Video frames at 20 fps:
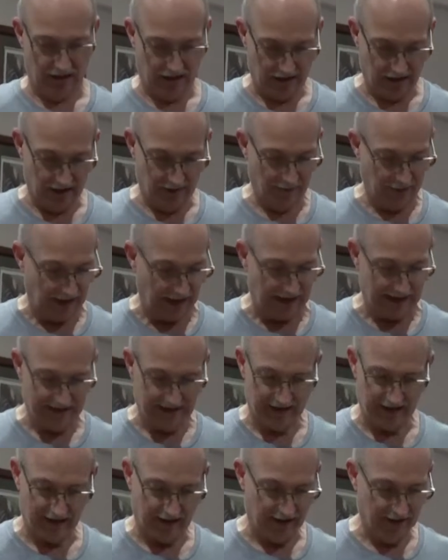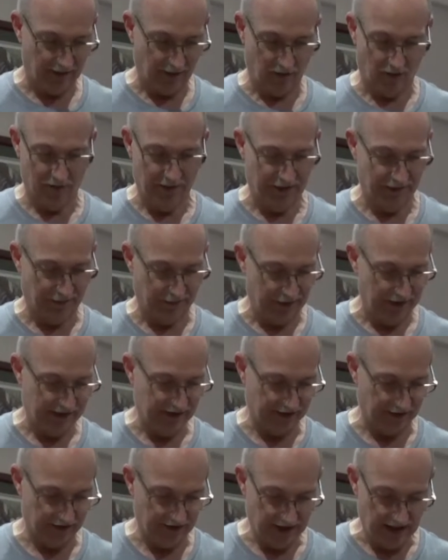in plastic and throw them in the
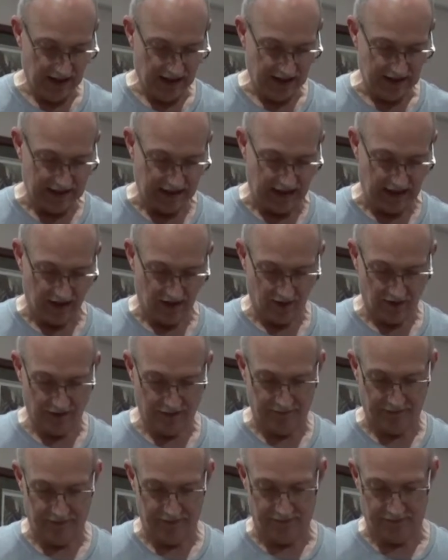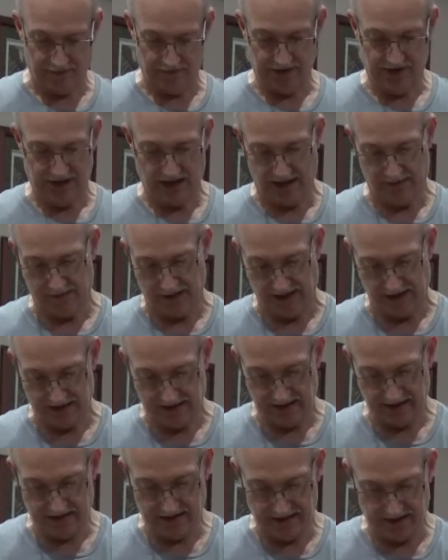freezer. Now, the first time I
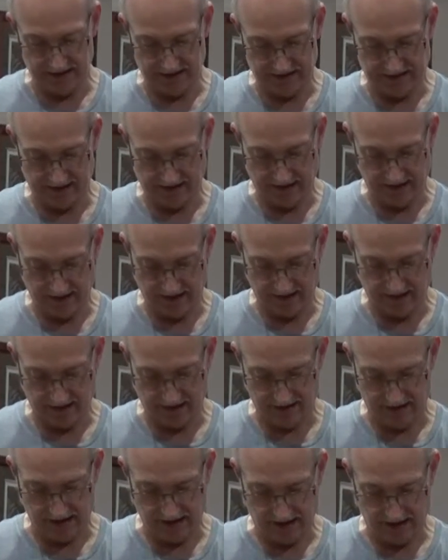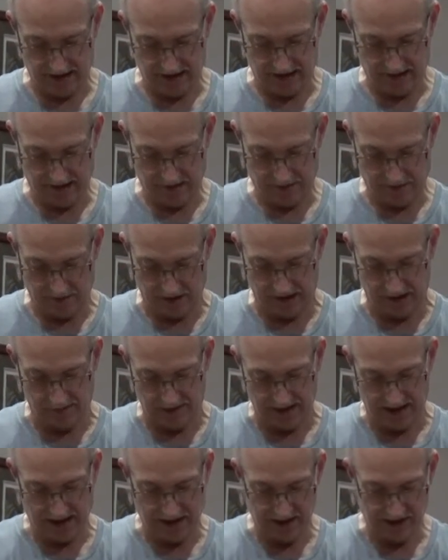did this, the
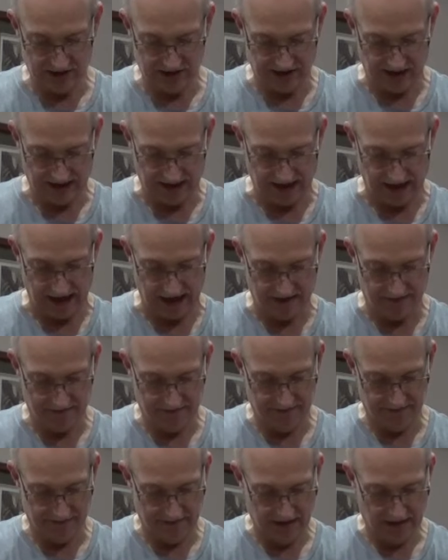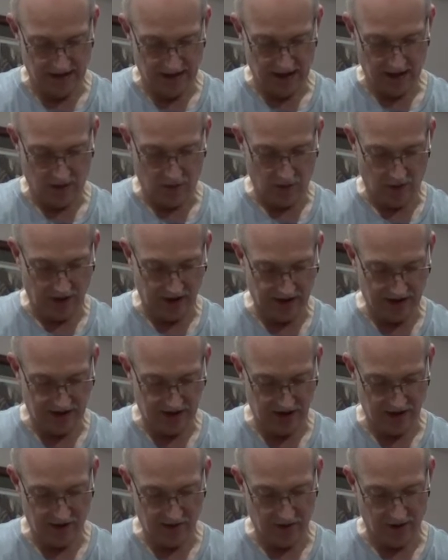recommendations I got was
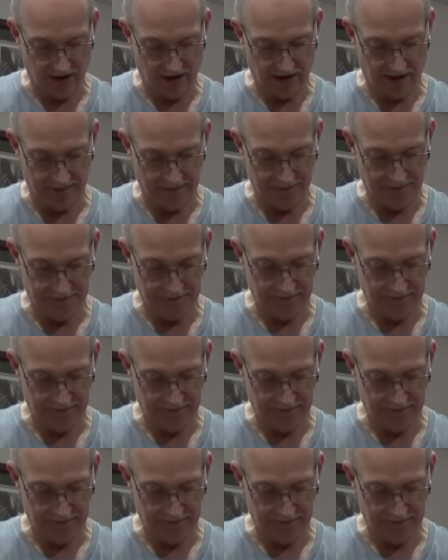to